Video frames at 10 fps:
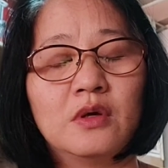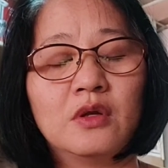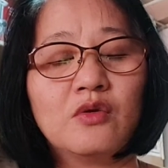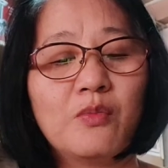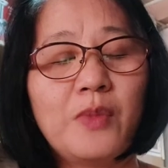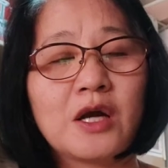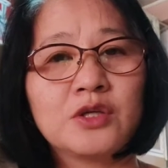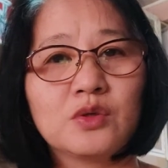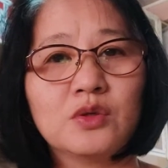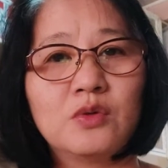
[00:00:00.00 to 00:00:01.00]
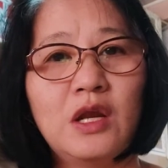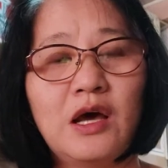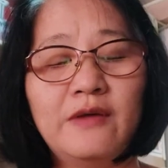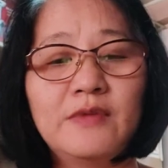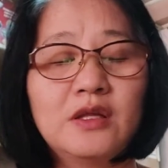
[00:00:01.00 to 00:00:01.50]
in comparison to the
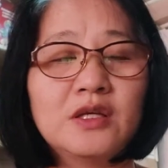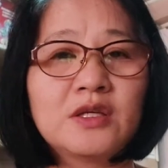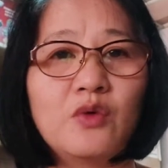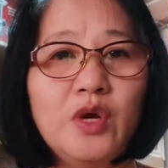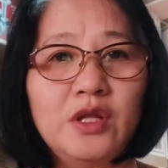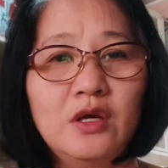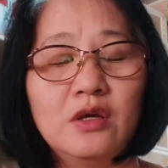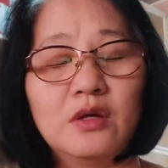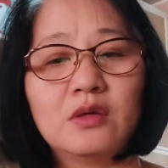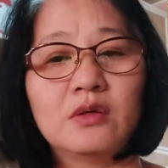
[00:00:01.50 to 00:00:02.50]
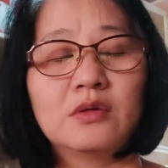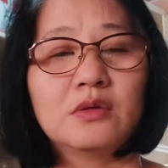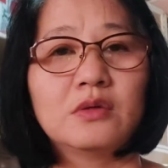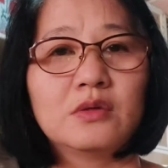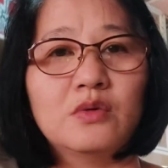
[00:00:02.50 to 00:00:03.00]
life that is awaiting
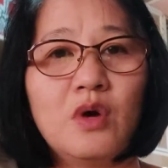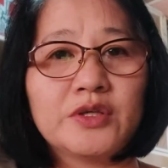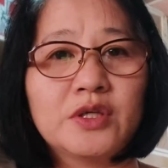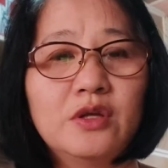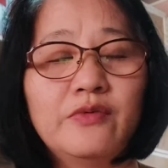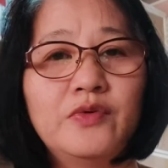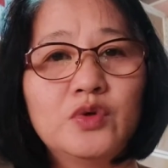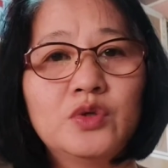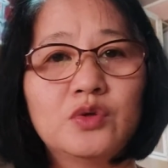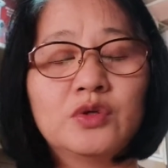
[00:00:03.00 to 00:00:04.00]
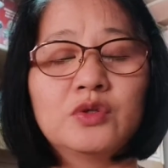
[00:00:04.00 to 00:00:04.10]
to us in the future.